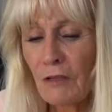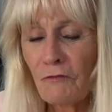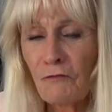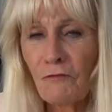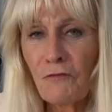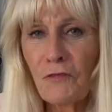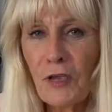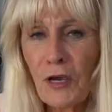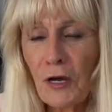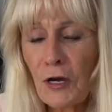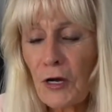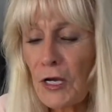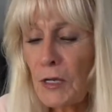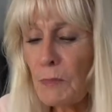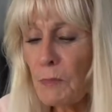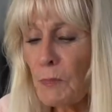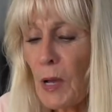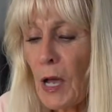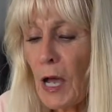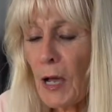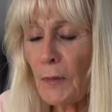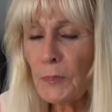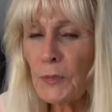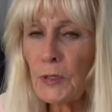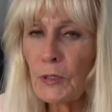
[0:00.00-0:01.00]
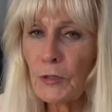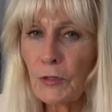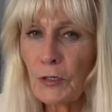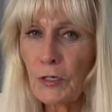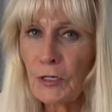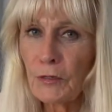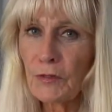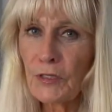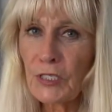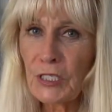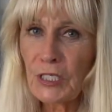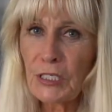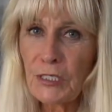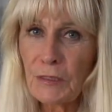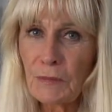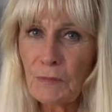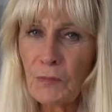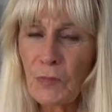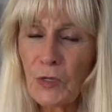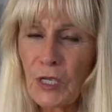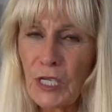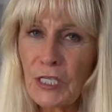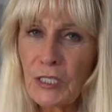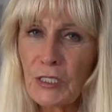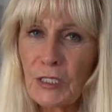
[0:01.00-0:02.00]
Very popular. This
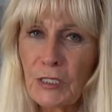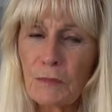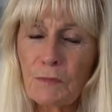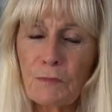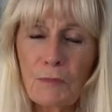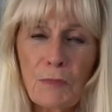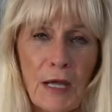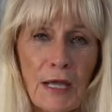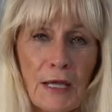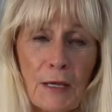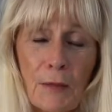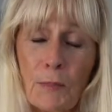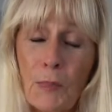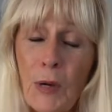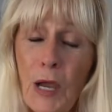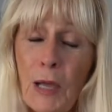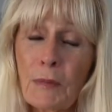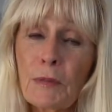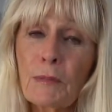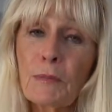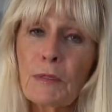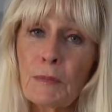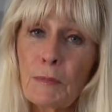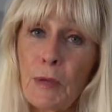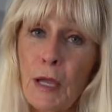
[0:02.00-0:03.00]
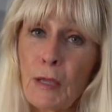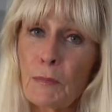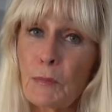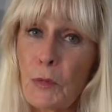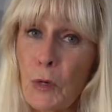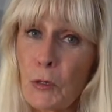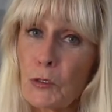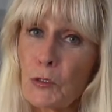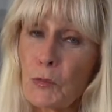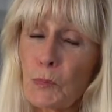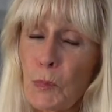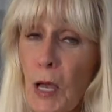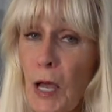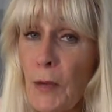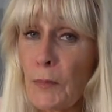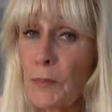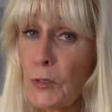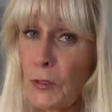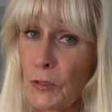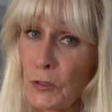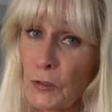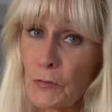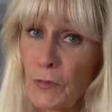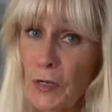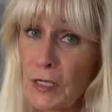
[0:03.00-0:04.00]
is probably my most
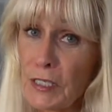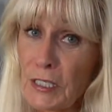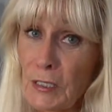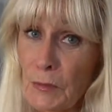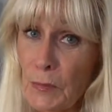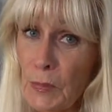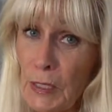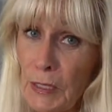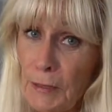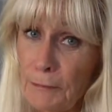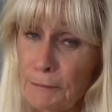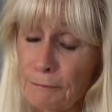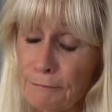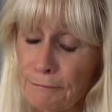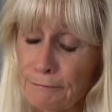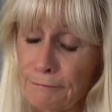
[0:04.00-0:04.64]
popular recipe.